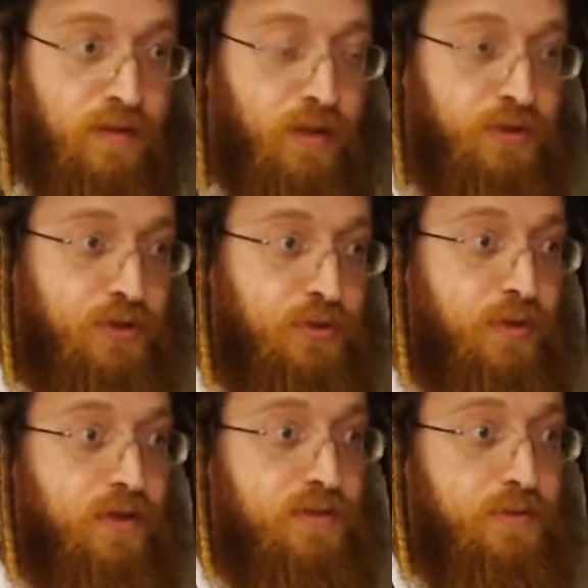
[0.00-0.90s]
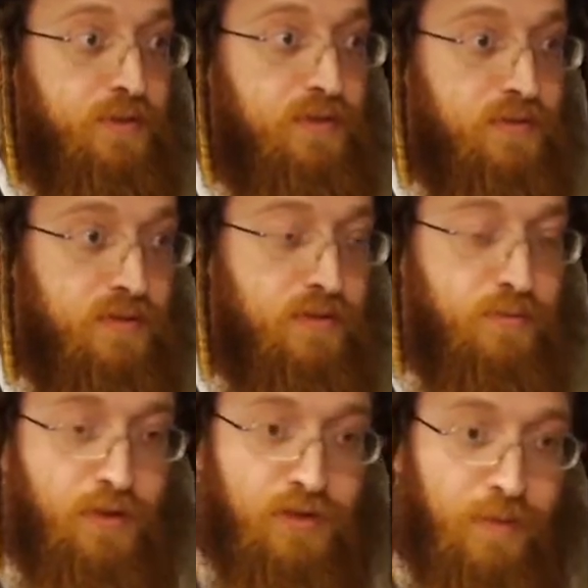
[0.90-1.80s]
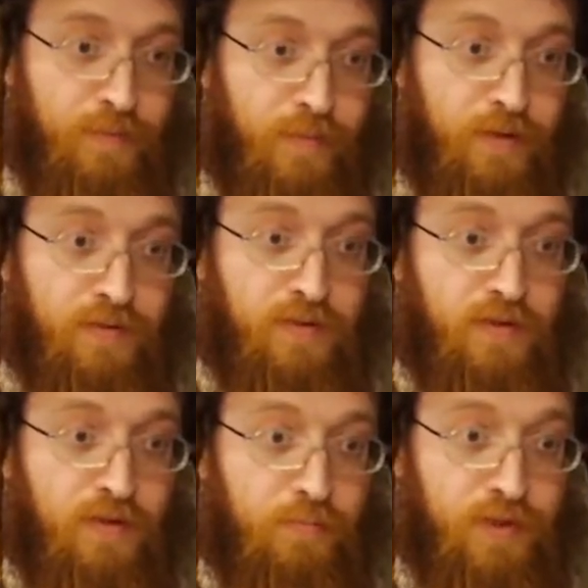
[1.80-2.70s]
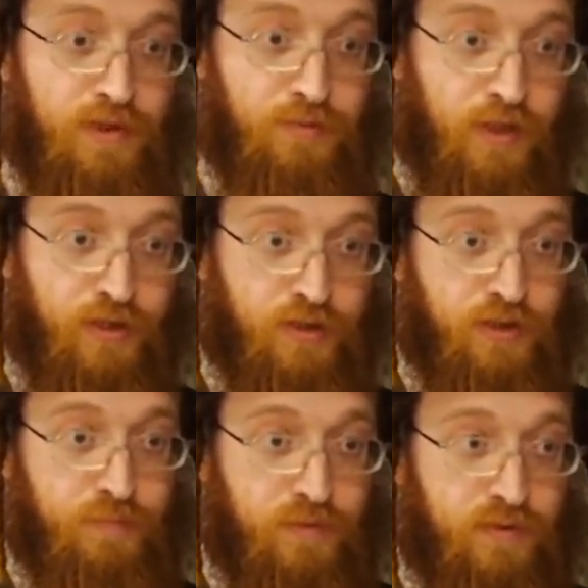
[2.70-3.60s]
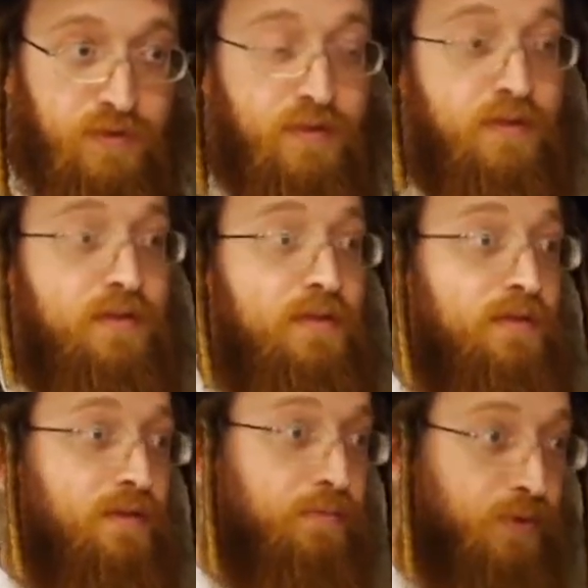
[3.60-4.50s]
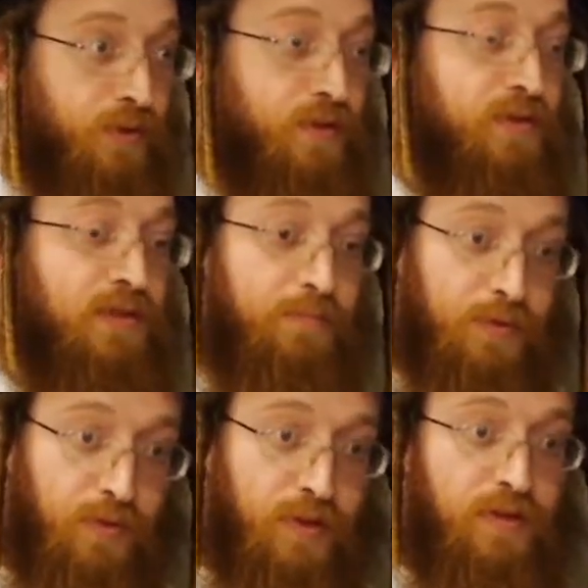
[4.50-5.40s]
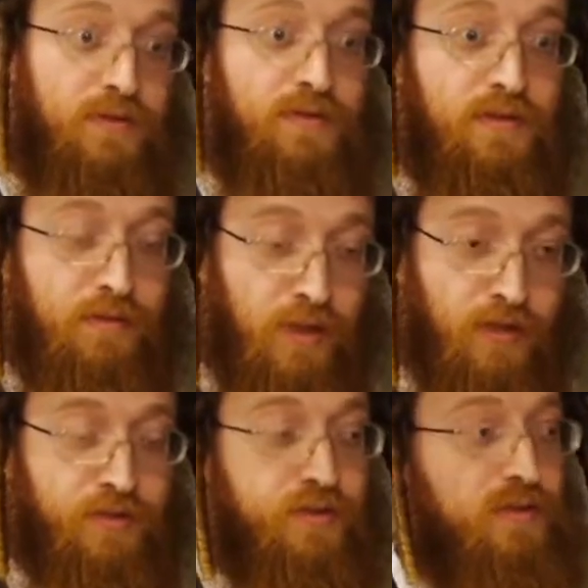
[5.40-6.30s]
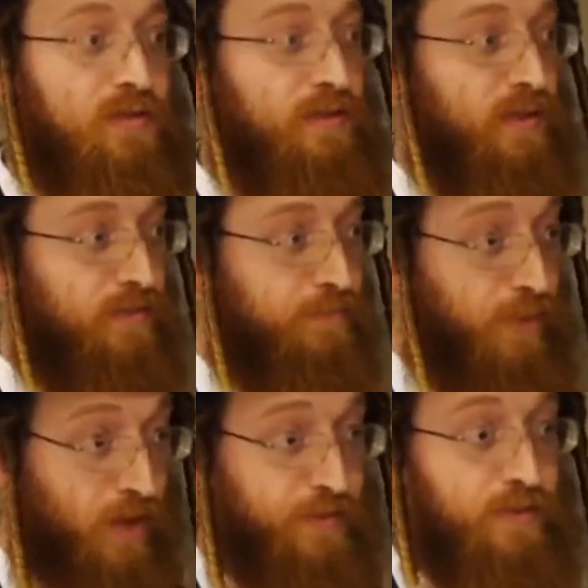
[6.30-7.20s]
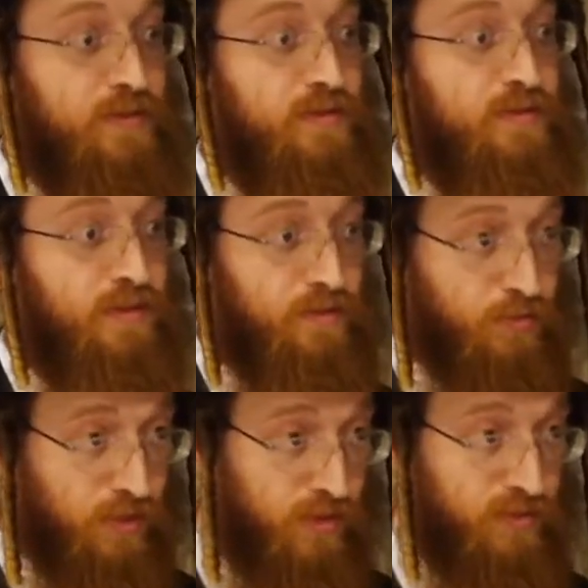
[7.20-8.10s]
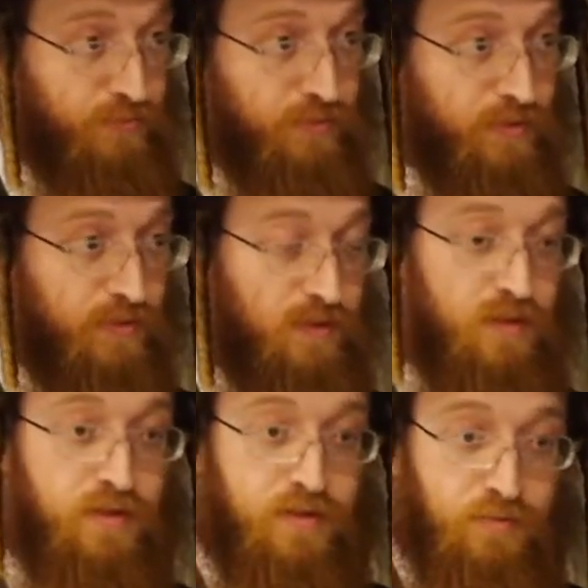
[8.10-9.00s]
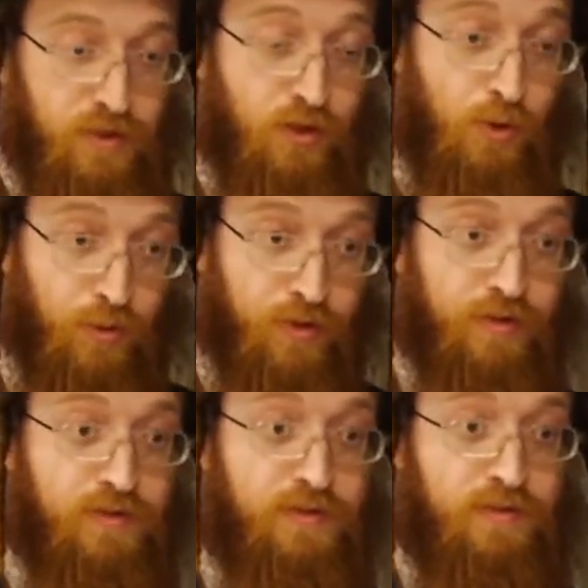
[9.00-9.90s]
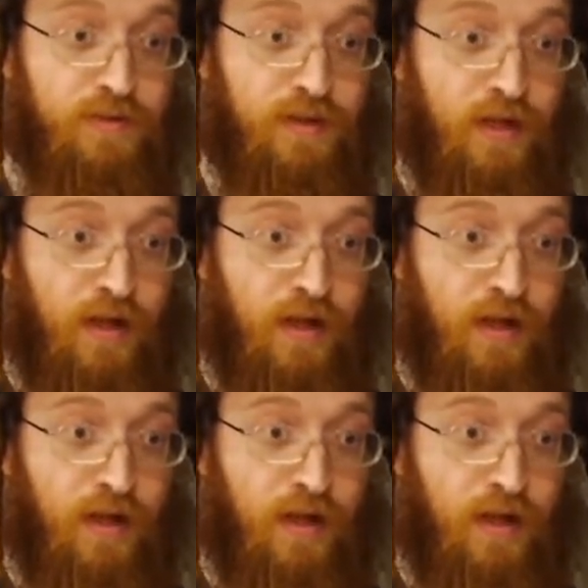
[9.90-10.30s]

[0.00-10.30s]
I was just doing a series workshop about business relationships, employers and employees, and managers and partners, and all kinds of different, or the co-workers.